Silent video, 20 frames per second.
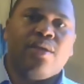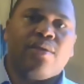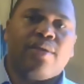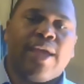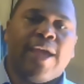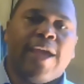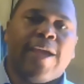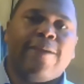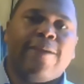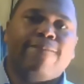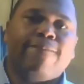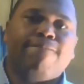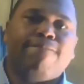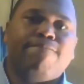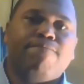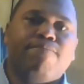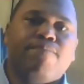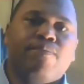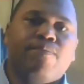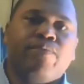Okay?
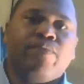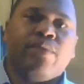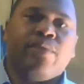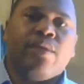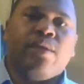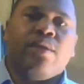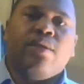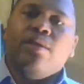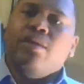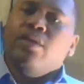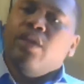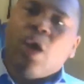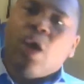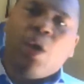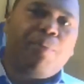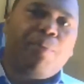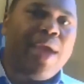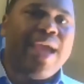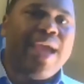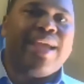
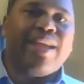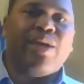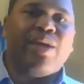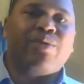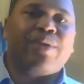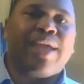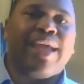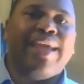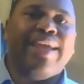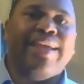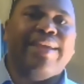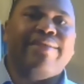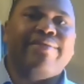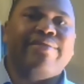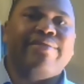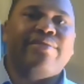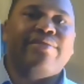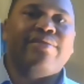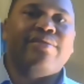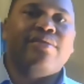No pain, no gain.
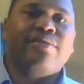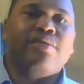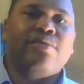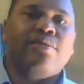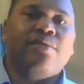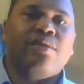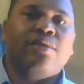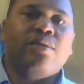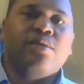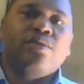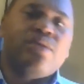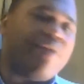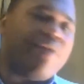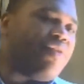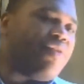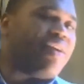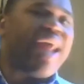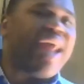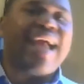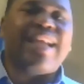So if
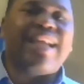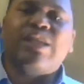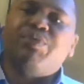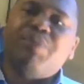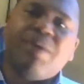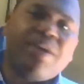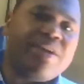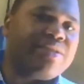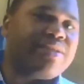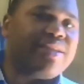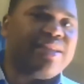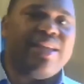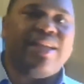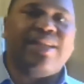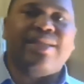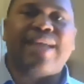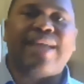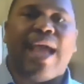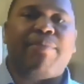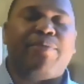you're not experiencing
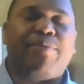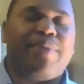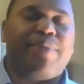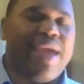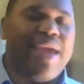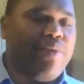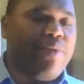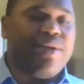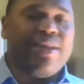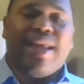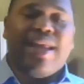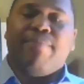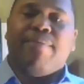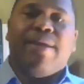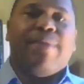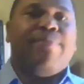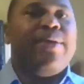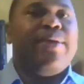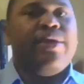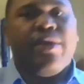any type of pain, whether that
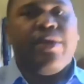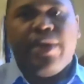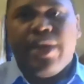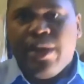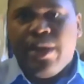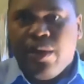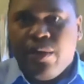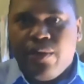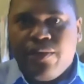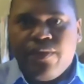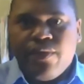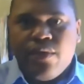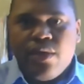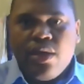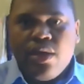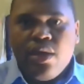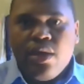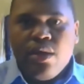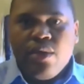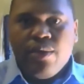may be your health,
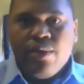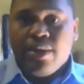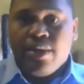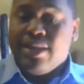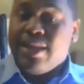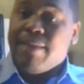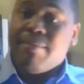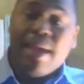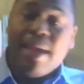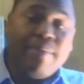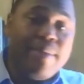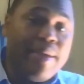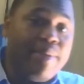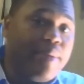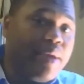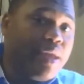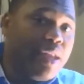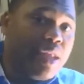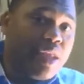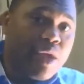whether that may be
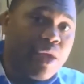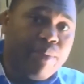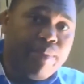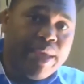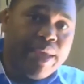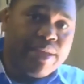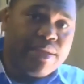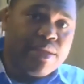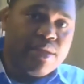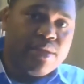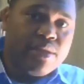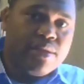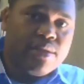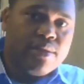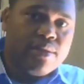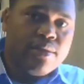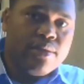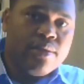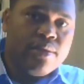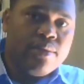building your
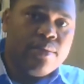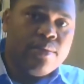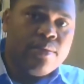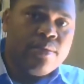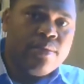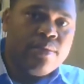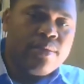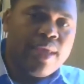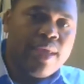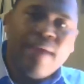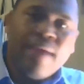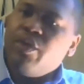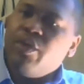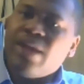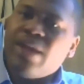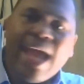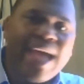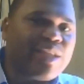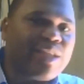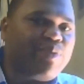business, okay, if
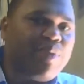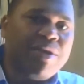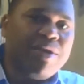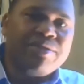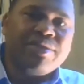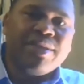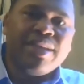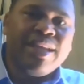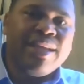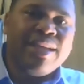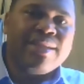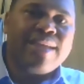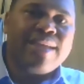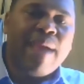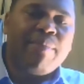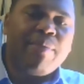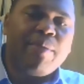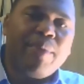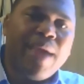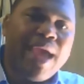you're not experiencing any
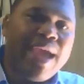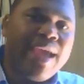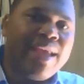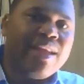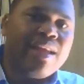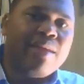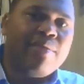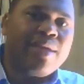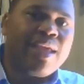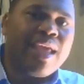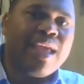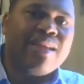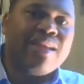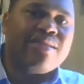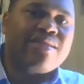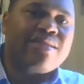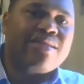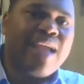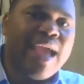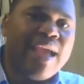type of pain in the
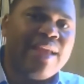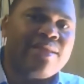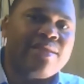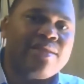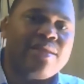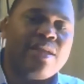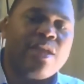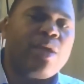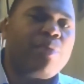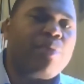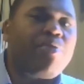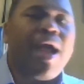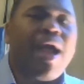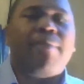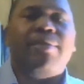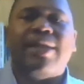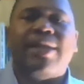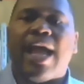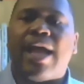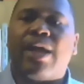beginning stages, then you're
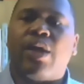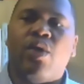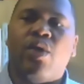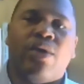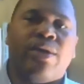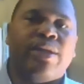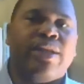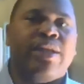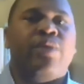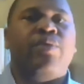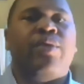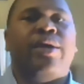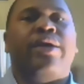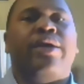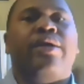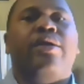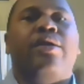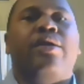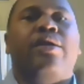probably not going anywhere.